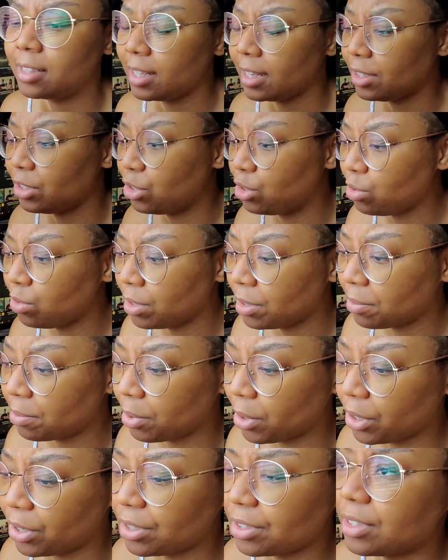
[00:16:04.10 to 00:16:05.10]
they do in
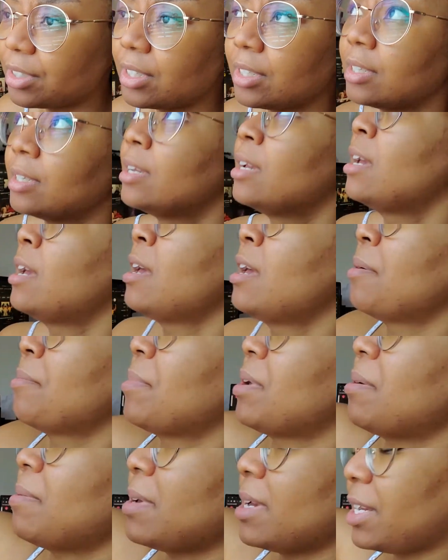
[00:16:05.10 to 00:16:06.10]
person.
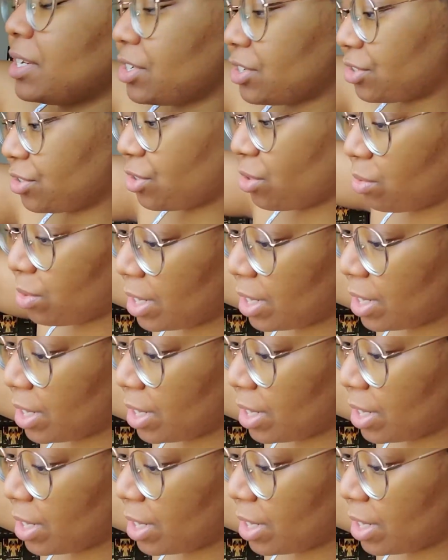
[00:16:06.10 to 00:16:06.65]
Maybe I just don't